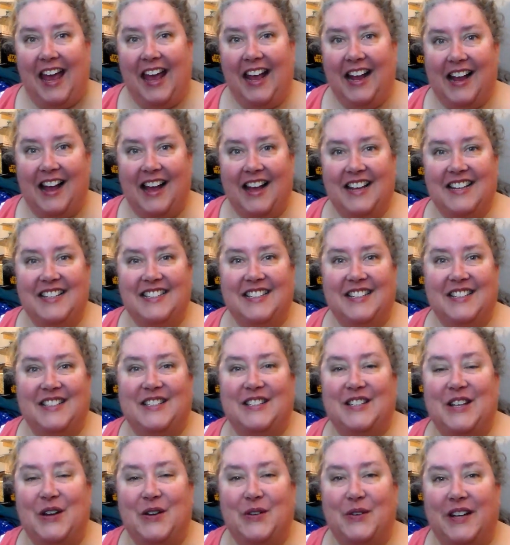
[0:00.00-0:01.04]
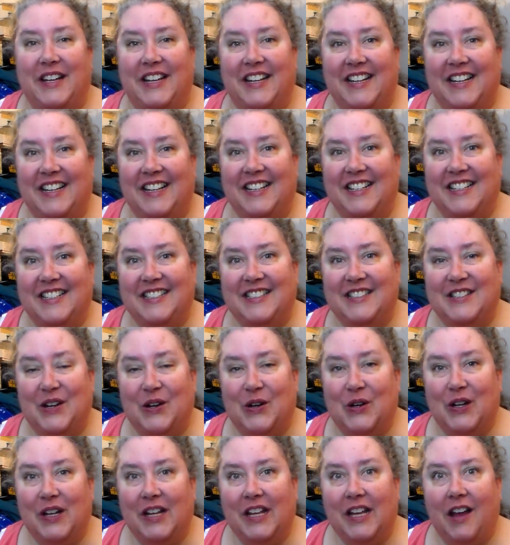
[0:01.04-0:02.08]
Hey guys, so it is
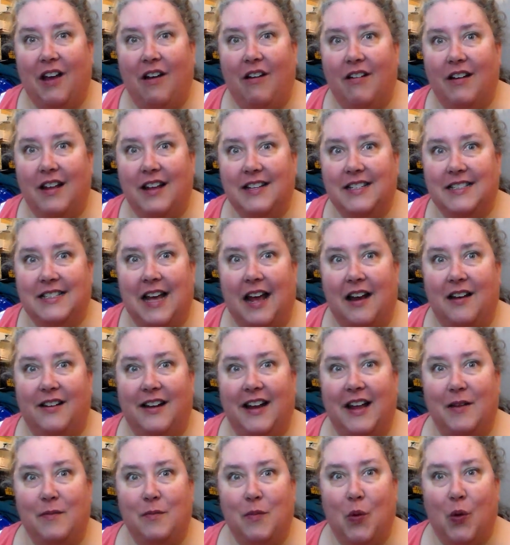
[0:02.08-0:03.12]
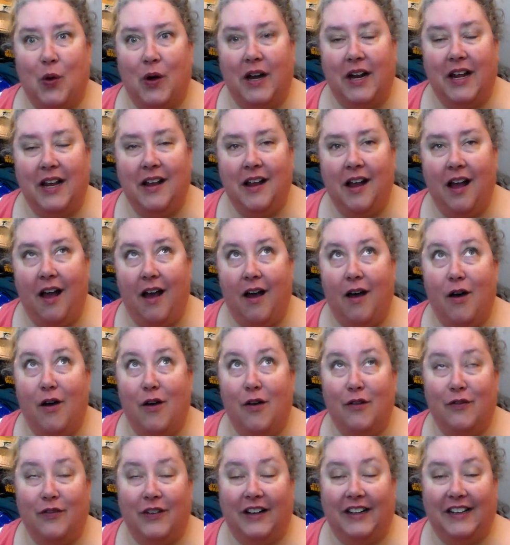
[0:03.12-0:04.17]
early on a Saturday morning
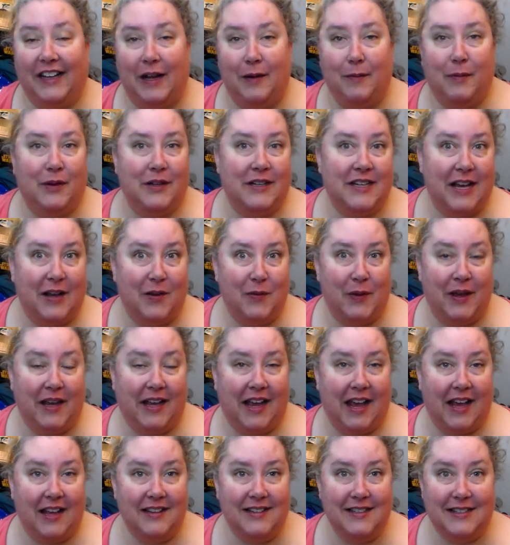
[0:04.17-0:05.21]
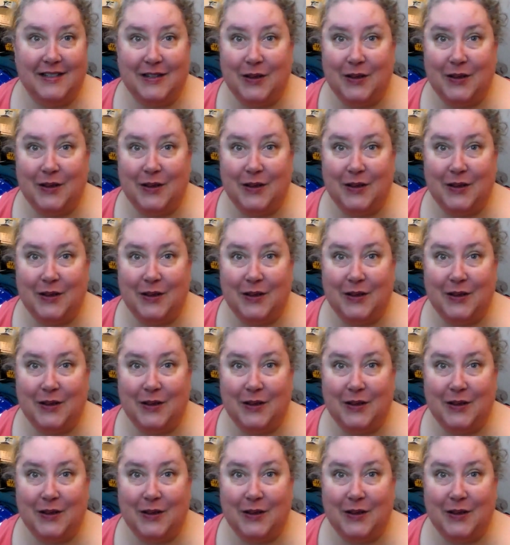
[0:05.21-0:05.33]
of Labor Day weekend,